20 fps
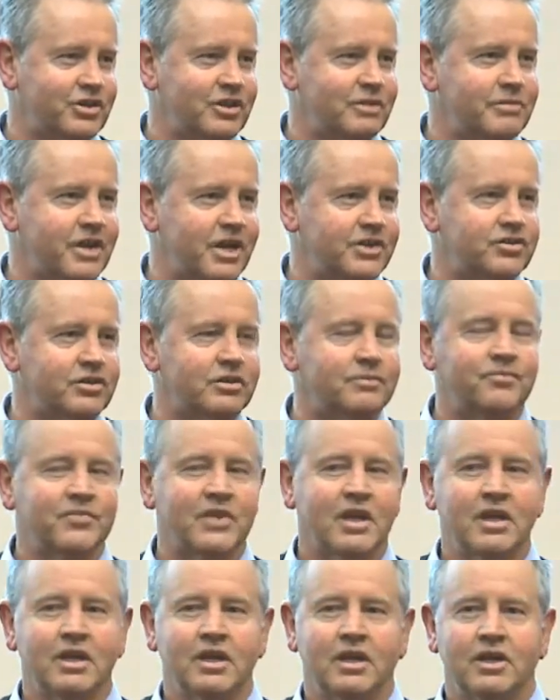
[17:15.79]
as you can
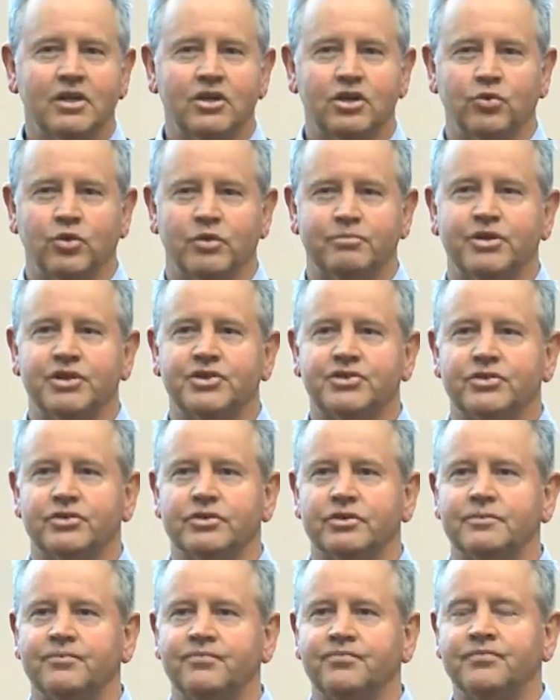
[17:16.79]
imagine, you would be
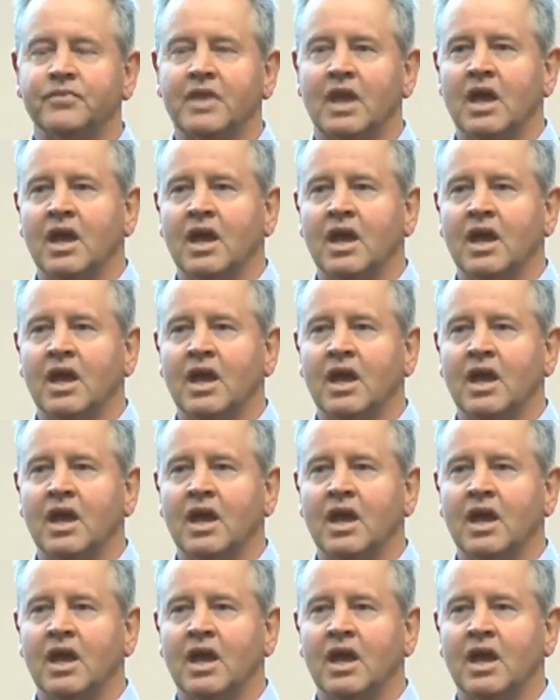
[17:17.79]
too.